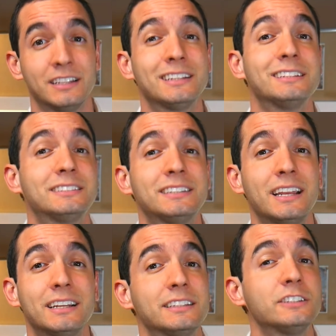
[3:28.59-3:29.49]
that the
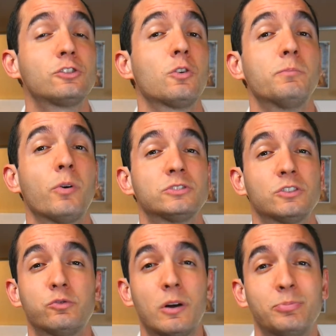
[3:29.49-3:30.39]
Senate is composed
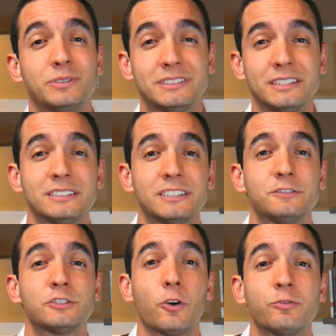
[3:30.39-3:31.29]
of
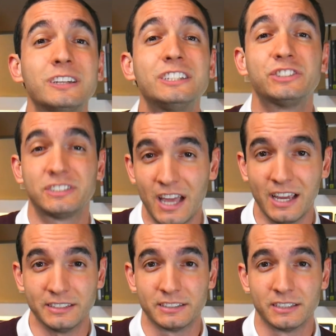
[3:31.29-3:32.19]
representatives of each
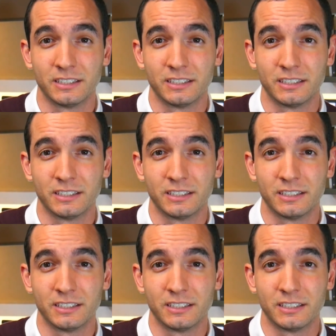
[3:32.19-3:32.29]
state.